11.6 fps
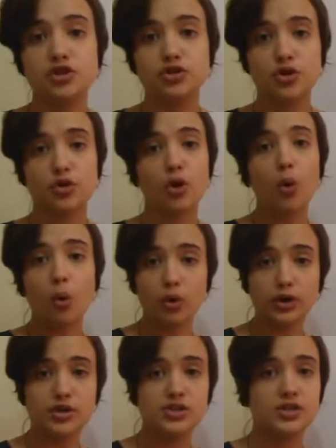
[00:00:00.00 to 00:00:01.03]
your
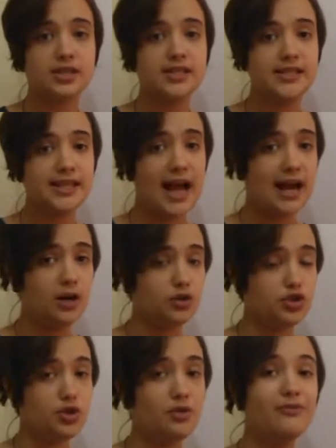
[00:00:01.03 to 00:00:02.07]
cords sound,
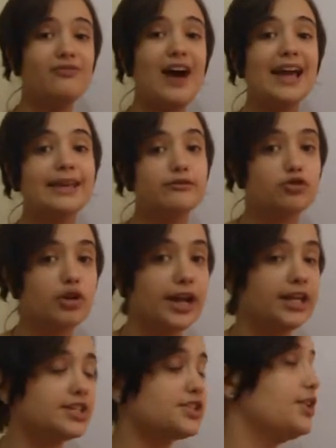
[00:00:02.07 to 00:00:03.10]

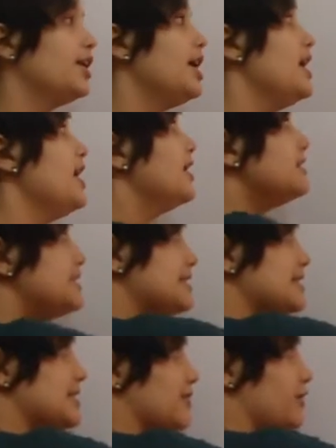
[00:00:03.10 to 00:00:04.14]
vibrate. This
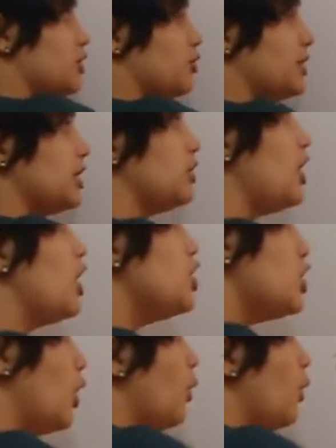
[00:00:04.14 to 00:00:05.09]
is a phenomenon known